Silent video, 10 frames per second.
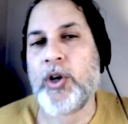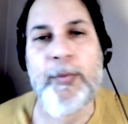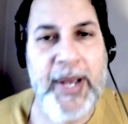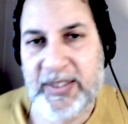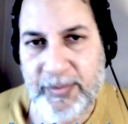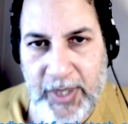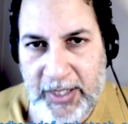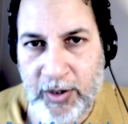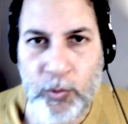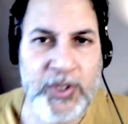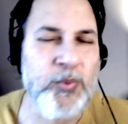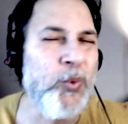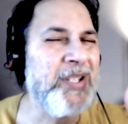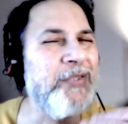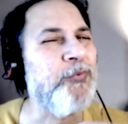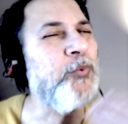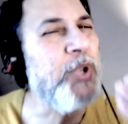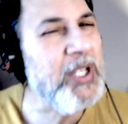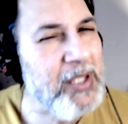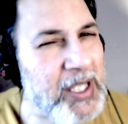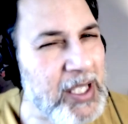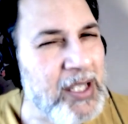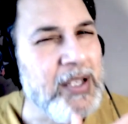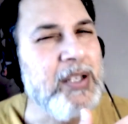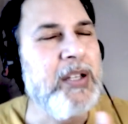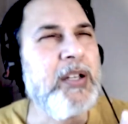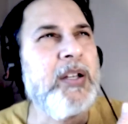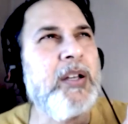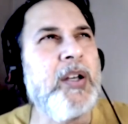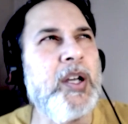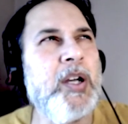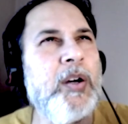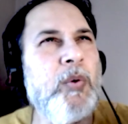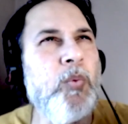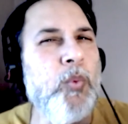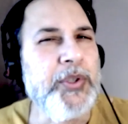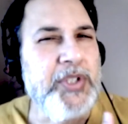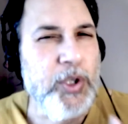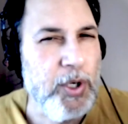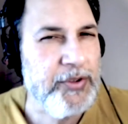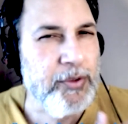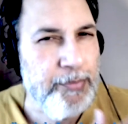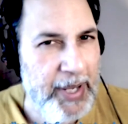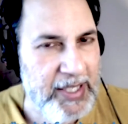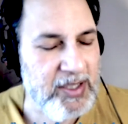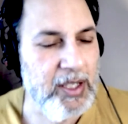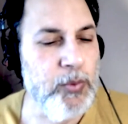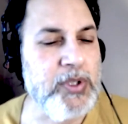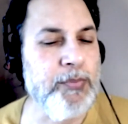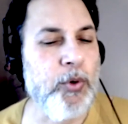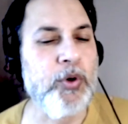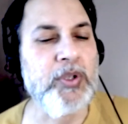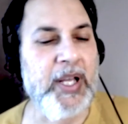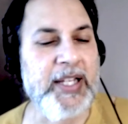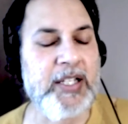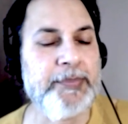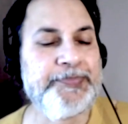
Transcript: back to mono, which wasn't really what the author meant. It was more like